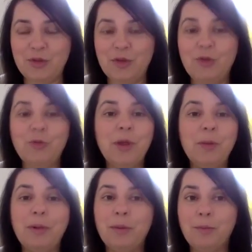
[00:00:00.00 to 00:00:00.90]
You have
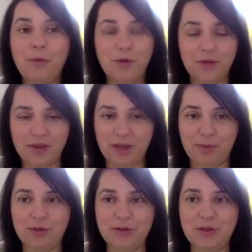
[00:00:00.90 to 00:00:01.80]
people buzzing
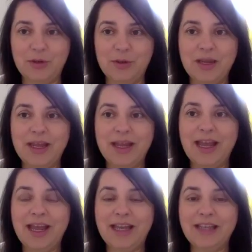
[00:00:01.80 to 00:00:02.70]
about you.
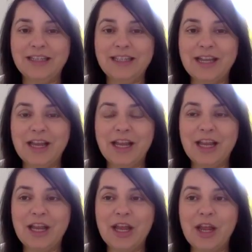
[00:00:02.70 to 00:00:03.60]
And
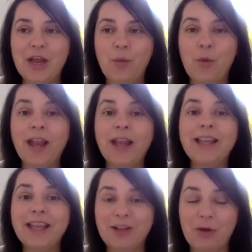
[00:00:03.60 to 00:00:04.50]
when
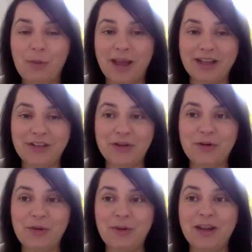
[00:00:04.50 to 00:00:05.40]
things go back to
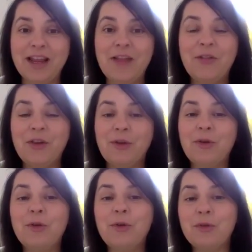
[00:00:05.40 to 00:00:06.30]
normal, they're going
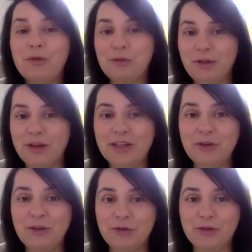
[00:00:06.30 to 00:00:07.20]
to go straight
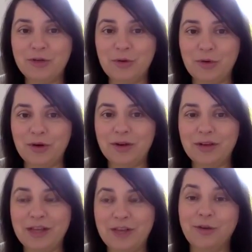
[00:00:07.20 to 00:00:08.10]
to your door,
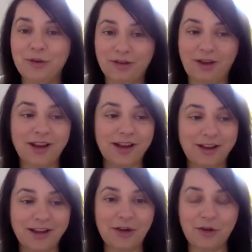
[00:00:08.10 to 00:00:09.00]
either
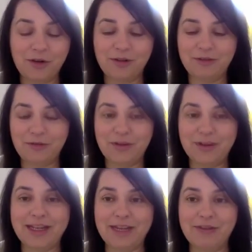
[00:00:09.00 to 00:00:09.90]
online or
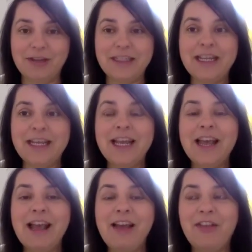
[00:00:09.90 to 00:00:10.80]
physically, right?
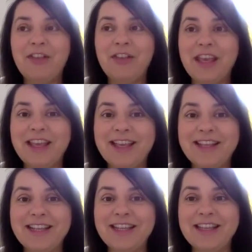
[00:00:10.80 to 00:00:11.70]
And the thing
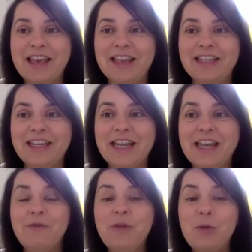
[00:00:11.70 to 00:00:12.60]
is that
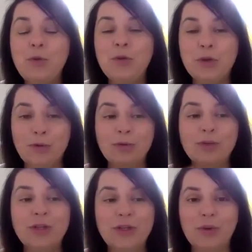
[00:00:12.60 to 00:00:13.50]
if you
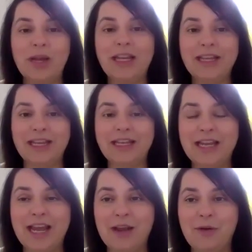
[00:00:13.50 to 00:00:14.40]
don't do anything
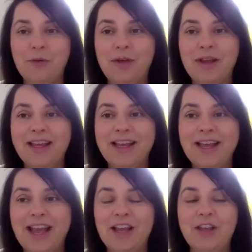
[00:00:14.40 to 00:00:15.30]
now
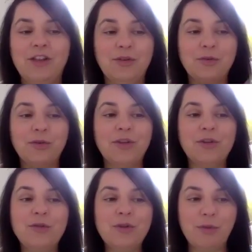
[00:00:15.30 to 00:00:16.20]
and the doors
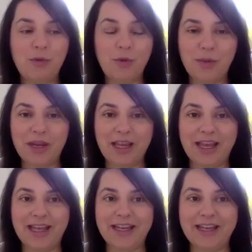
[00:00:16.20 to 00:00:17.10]
do come open
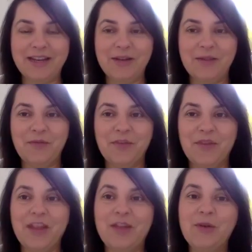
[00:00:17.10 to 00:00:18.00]
again,
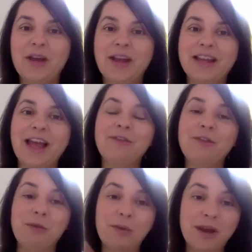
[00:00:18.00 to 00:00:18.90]
then you kind of have to
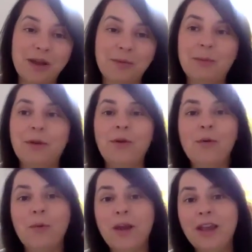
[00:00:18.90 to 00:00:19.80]
remind people, oh,
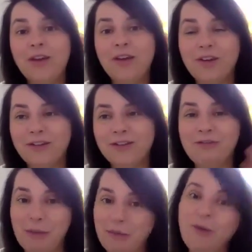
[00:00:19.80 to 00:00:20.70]
we're here.
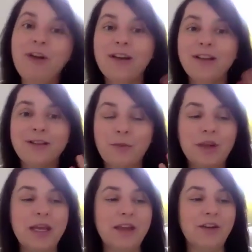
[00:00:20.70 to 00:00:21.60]
Remember us, we're
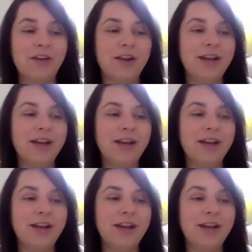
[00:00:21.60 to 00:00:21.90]
here.